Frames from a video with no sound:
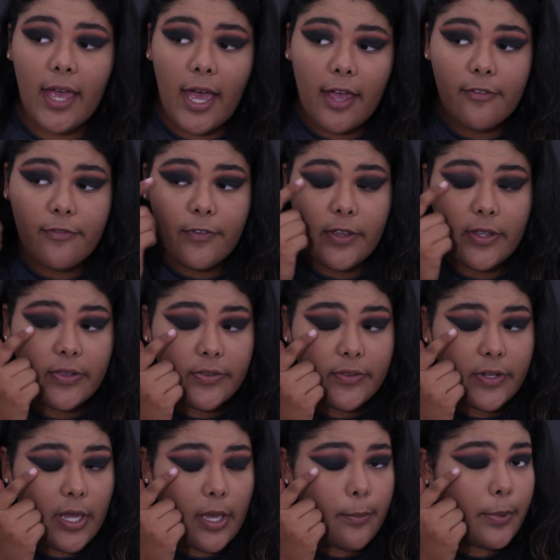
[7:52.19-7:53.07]
I
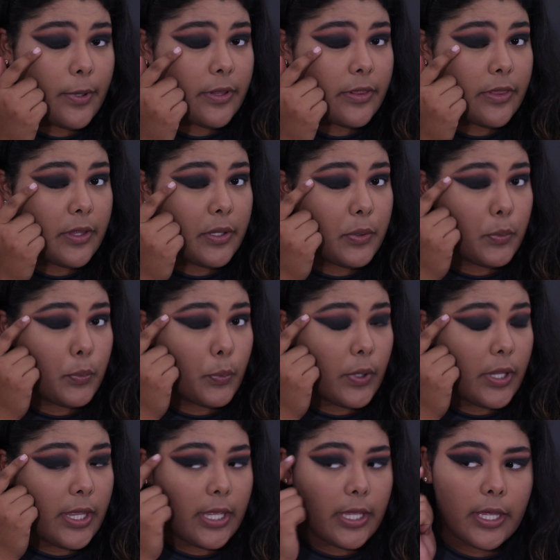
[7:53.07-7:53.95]
fixed up the
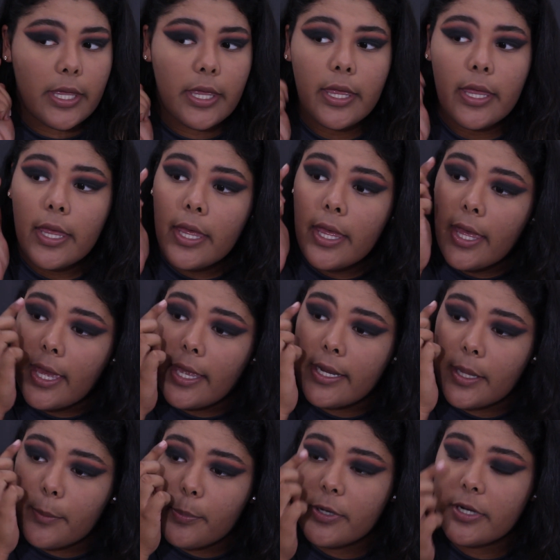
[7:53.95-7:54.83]
wing
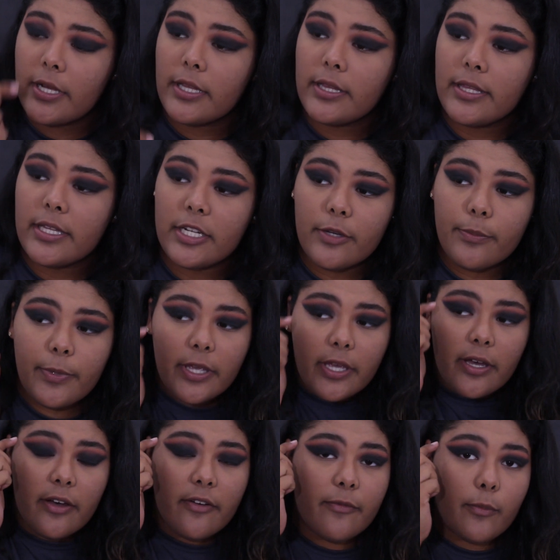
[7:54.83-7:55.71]
and I put a little
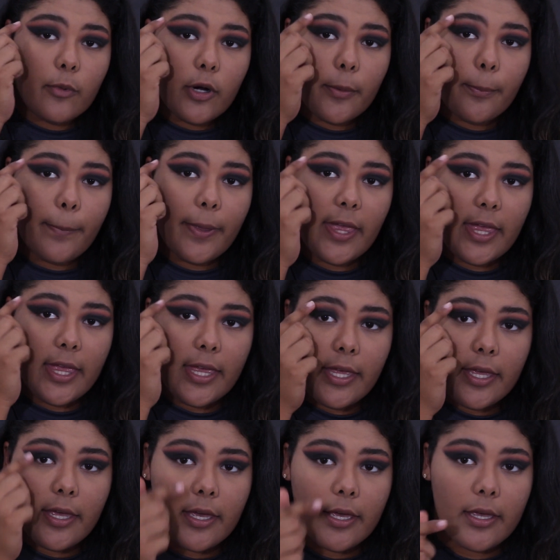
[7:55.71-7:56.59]
bit of more
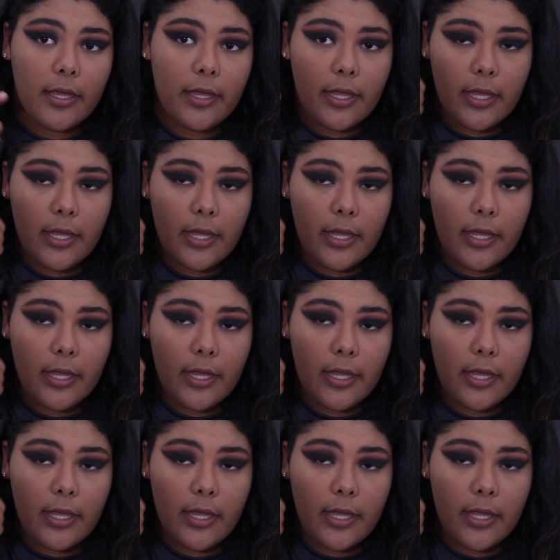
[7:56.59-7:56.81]
pink